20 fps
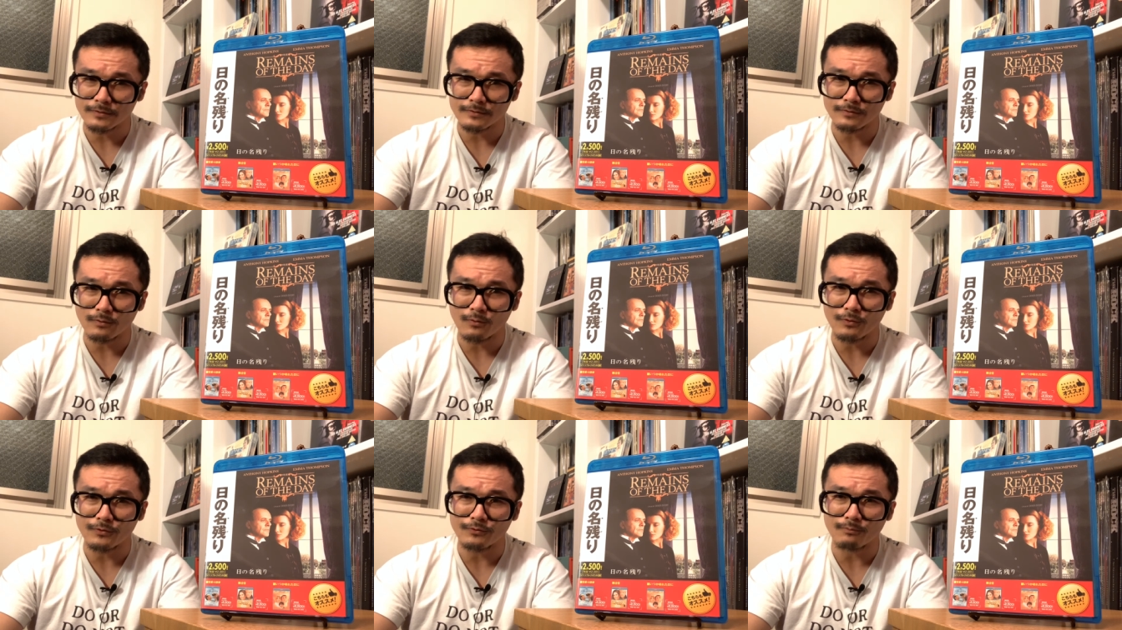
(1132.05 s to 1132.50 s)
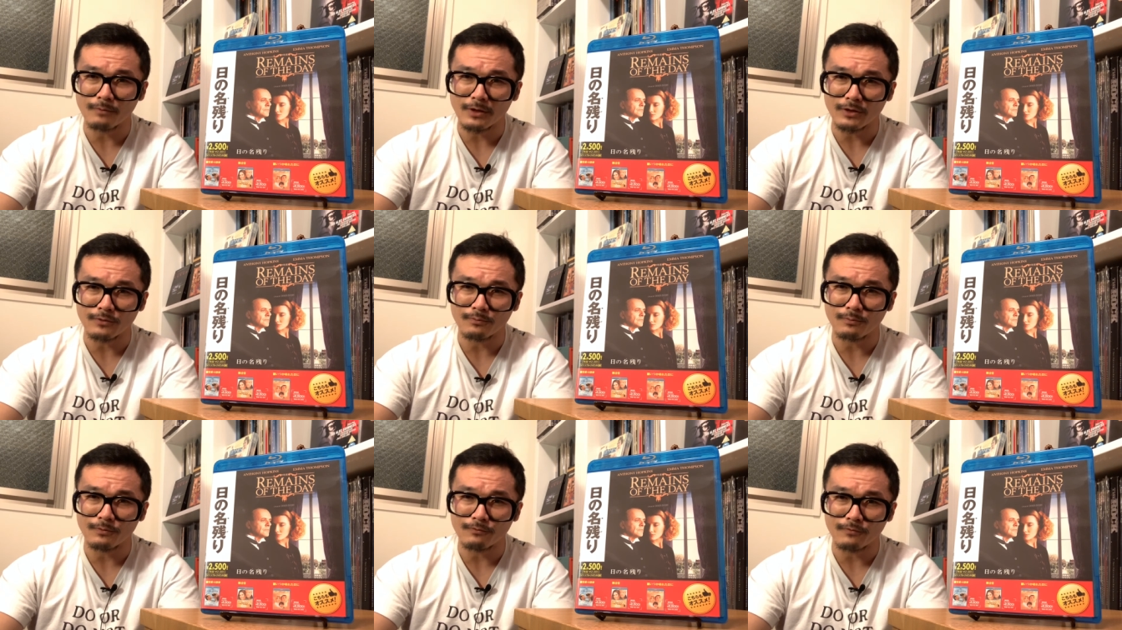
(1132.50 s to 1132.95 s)
It always
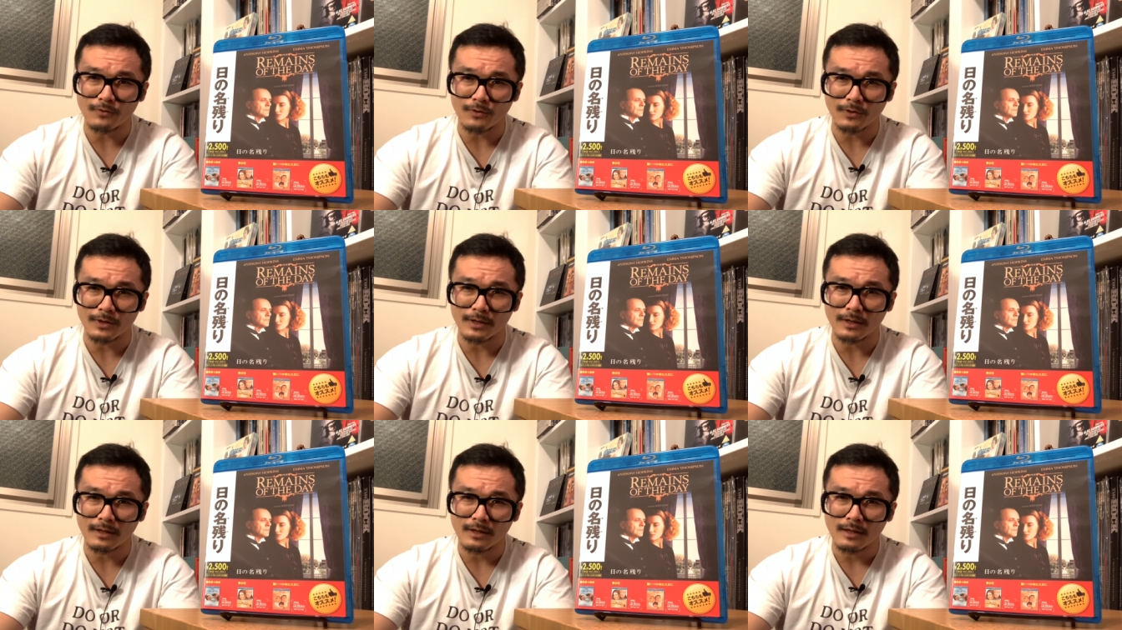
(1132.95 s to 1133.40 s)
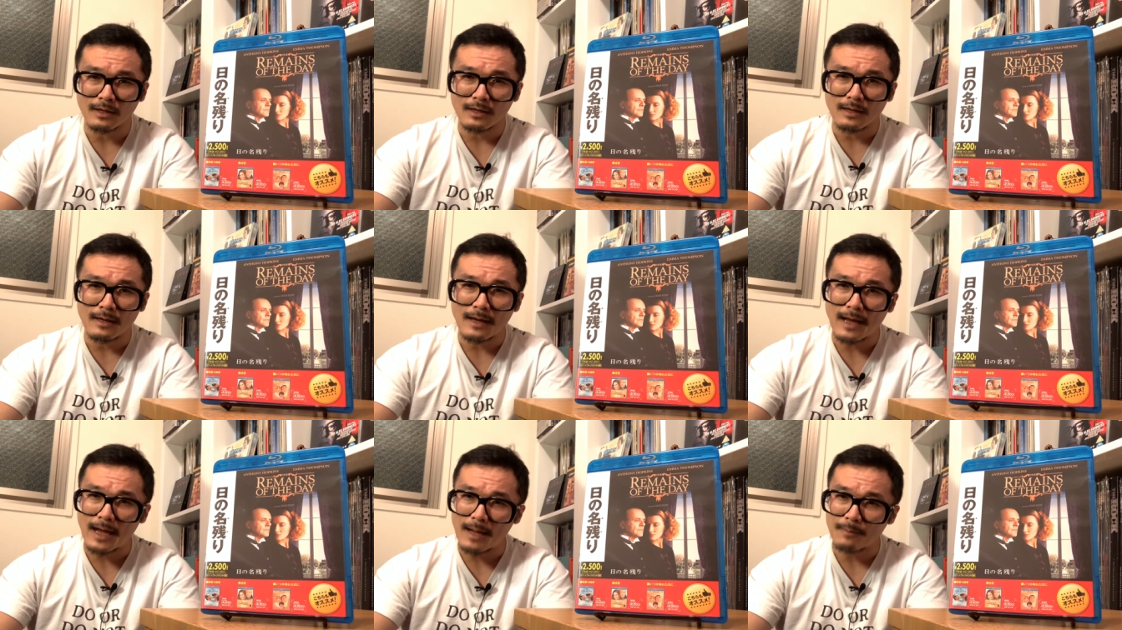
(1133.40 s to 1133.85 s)
makes me very
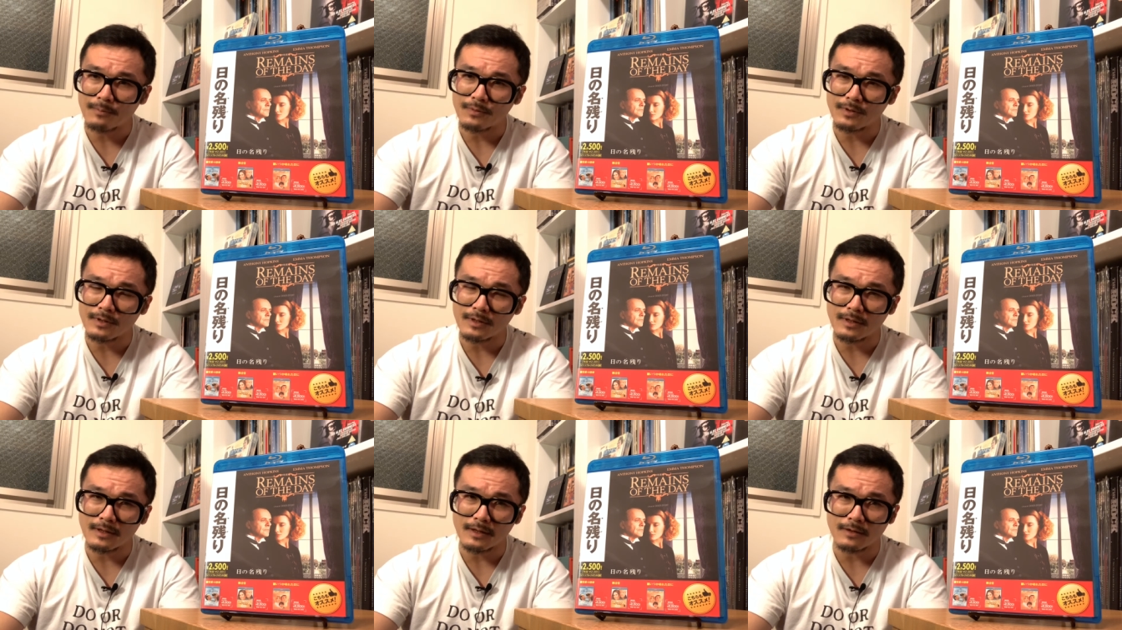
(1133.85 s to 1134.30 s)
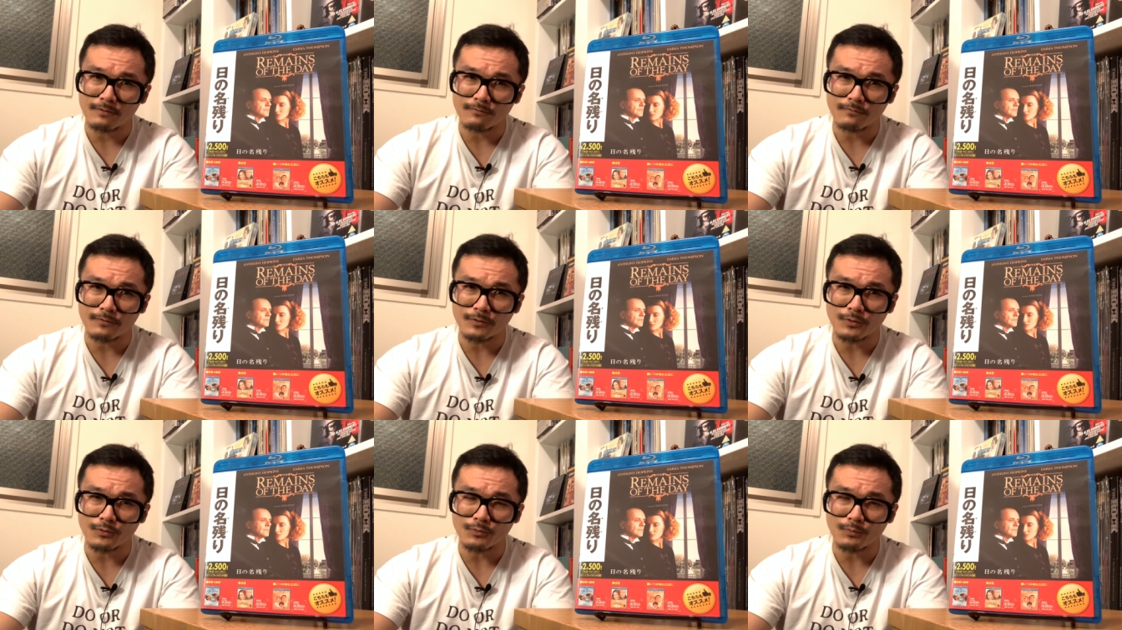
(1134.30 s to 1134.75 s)
happy and
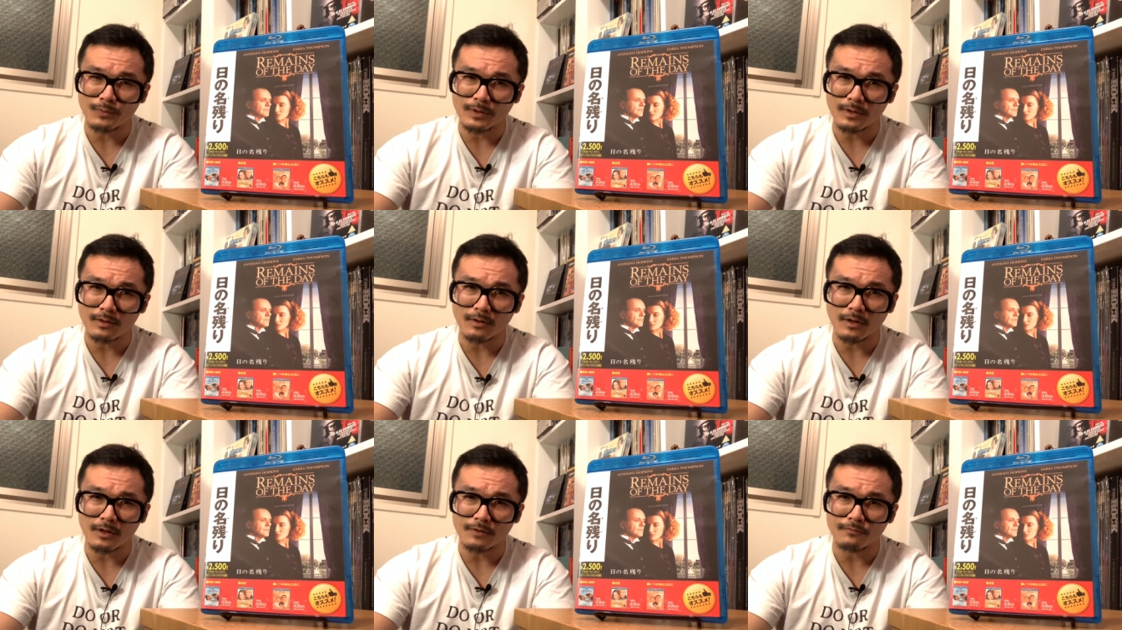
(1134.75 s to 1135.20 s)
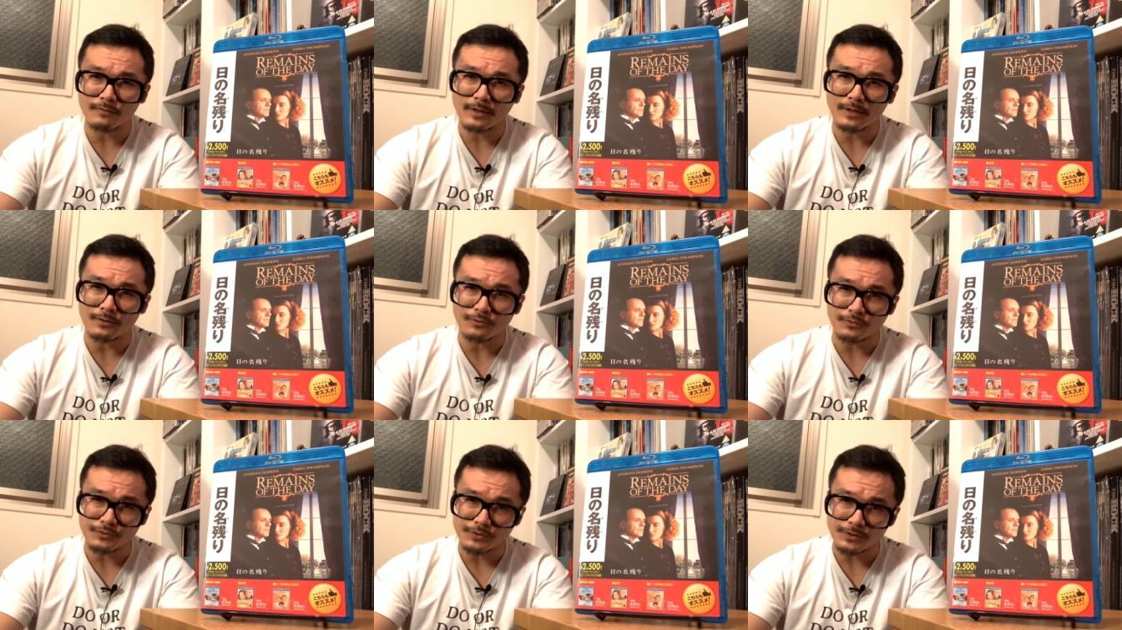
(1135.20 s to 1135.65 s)
filled with a lot of
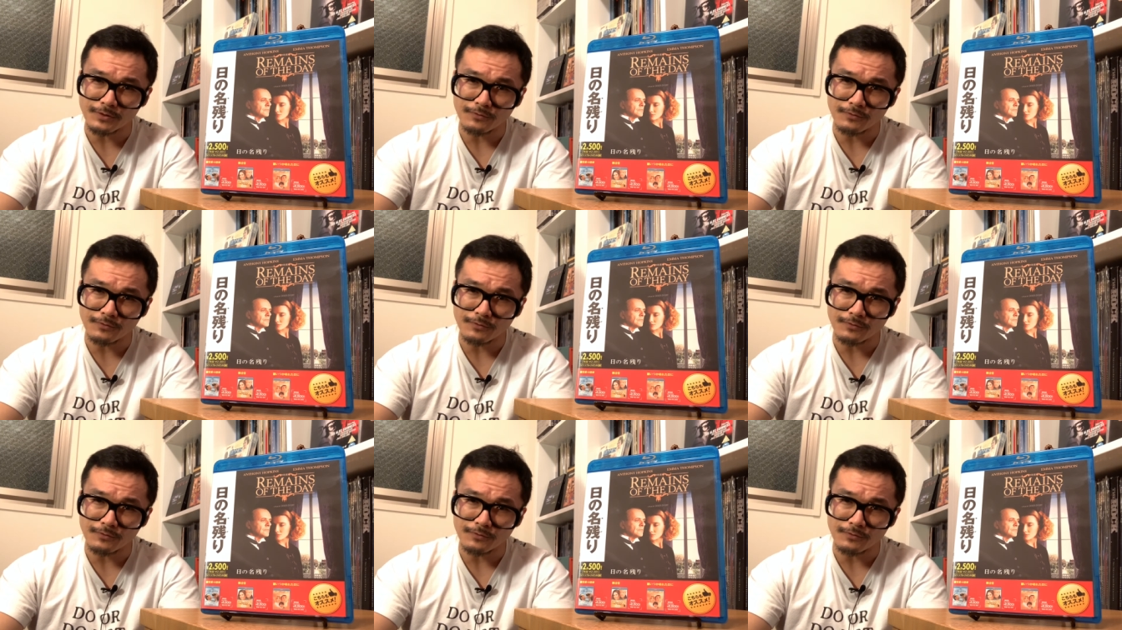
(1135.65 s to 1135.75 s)
energy.